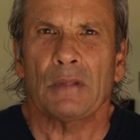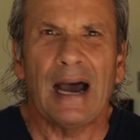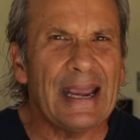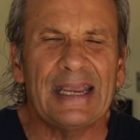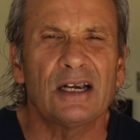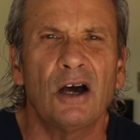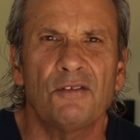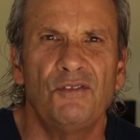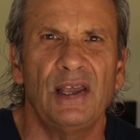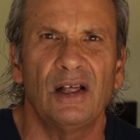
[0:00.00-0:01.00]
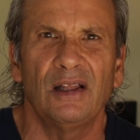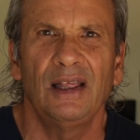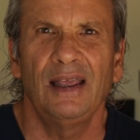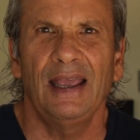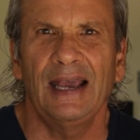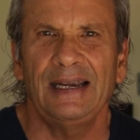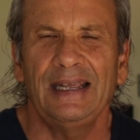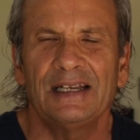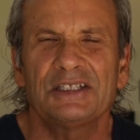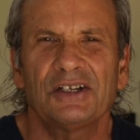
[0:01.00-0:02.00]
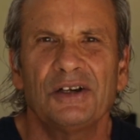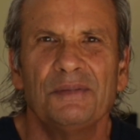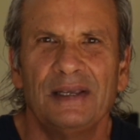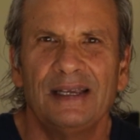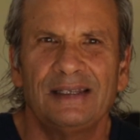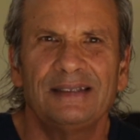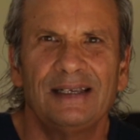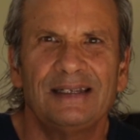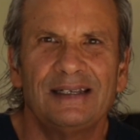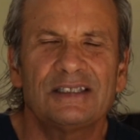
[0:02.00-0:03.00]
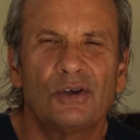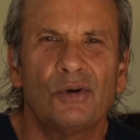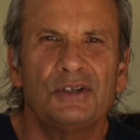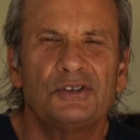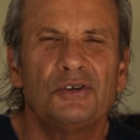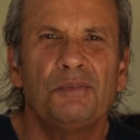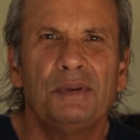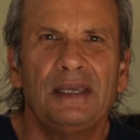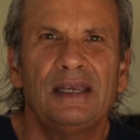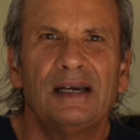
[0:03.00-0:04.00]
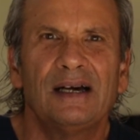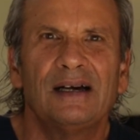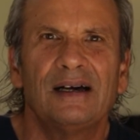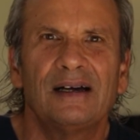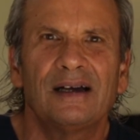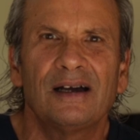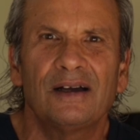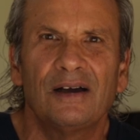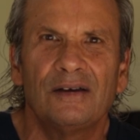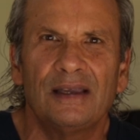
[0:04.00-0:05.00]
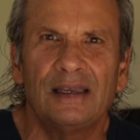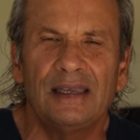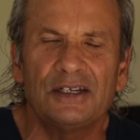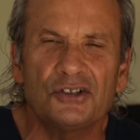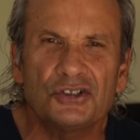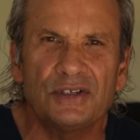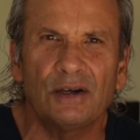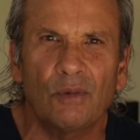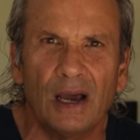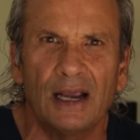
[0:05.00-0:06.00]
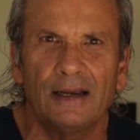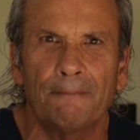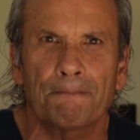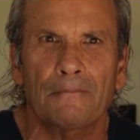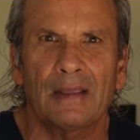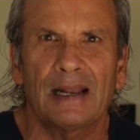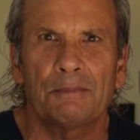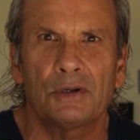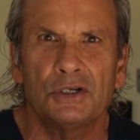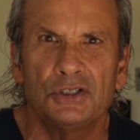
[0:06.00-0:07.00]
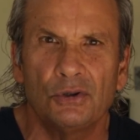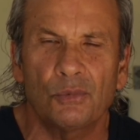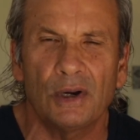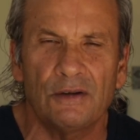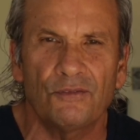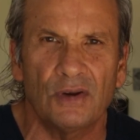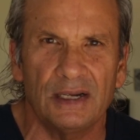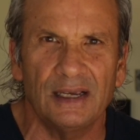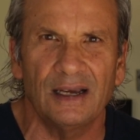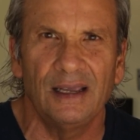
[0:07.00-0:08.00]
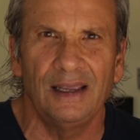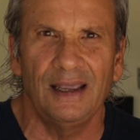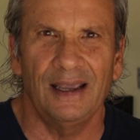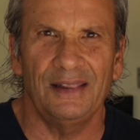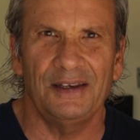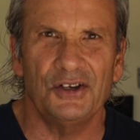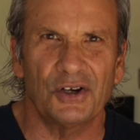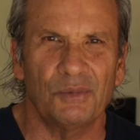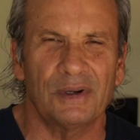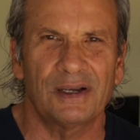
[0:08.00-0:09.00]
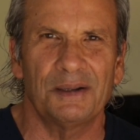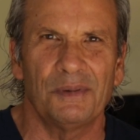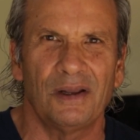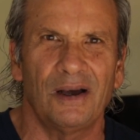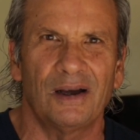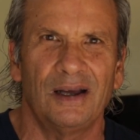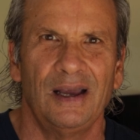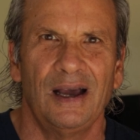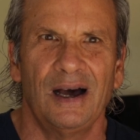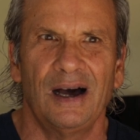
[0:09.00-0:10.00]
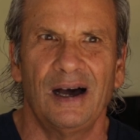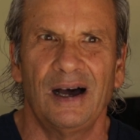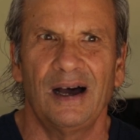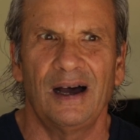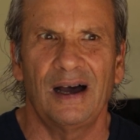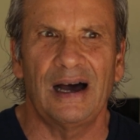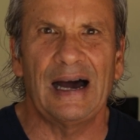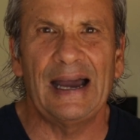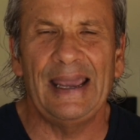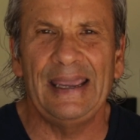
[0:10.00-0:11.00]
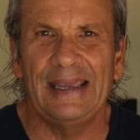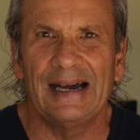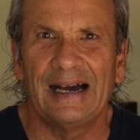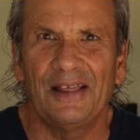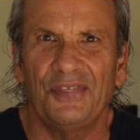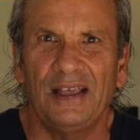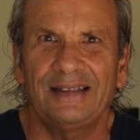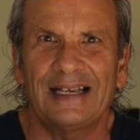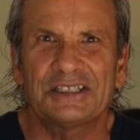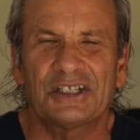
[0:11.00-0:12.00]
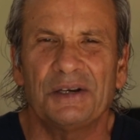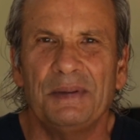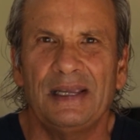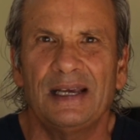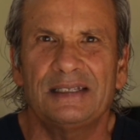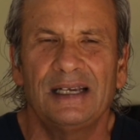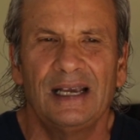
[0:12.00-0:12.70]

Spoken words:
I cannot fail. And it is going to be a interesting ride. And I'm going to do it right in front of you, and then you're going to want to come along. I think that's going to be it.